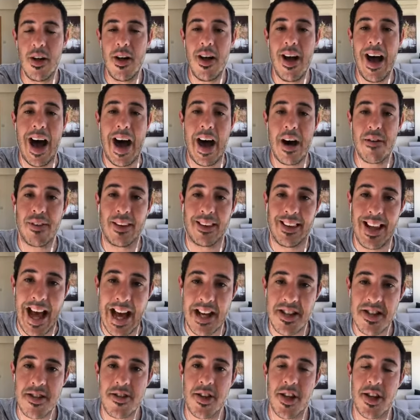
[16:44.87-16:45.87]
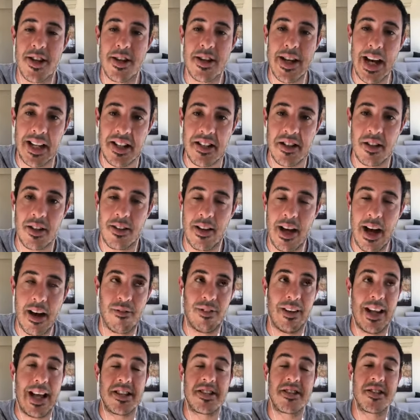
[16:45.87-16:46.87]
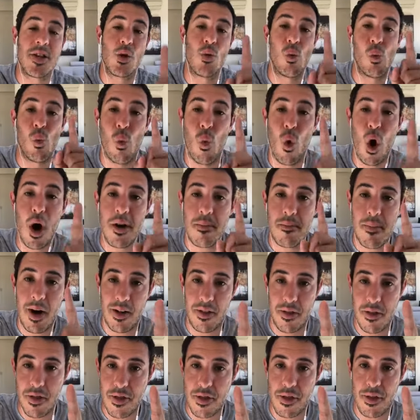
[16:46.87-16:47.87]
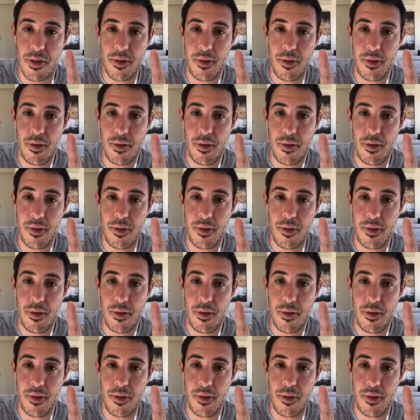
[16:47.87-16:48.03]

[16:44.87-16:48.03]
have less than 1 month